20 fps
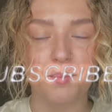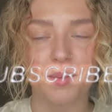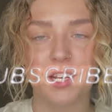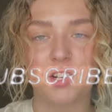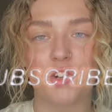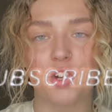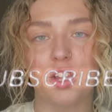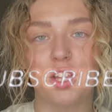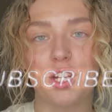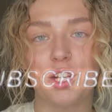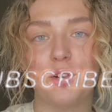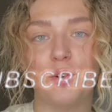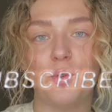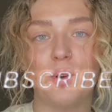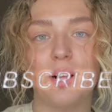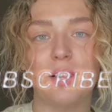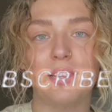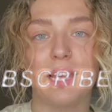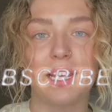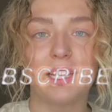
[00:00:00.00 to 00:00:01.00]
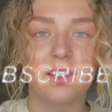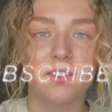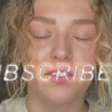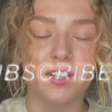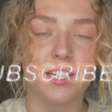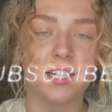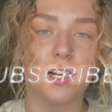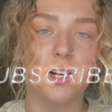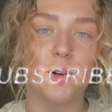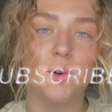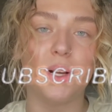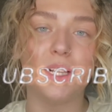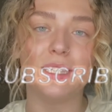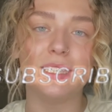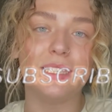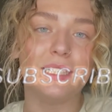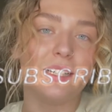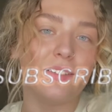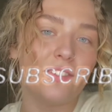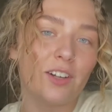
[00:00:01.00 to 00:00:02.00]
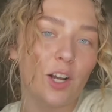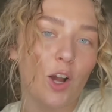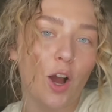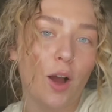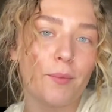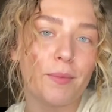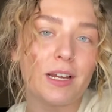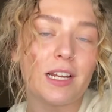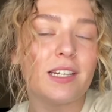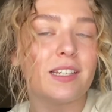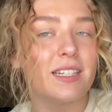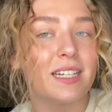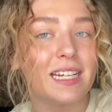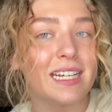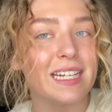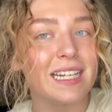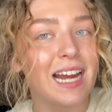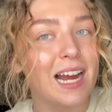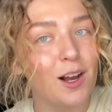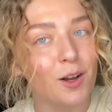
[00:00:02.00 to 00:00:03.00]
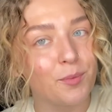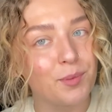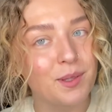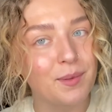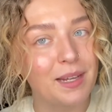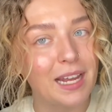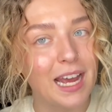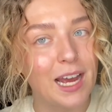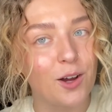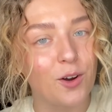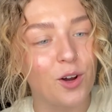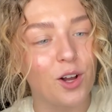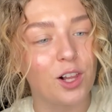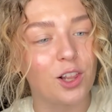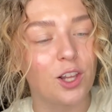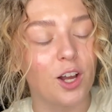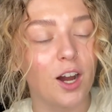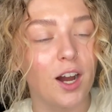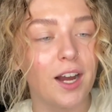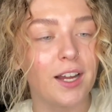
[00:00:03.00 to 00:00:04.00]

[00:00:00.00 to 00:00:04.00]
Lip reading: Make sure that you like the video, leave a comment. It helps me out a lot.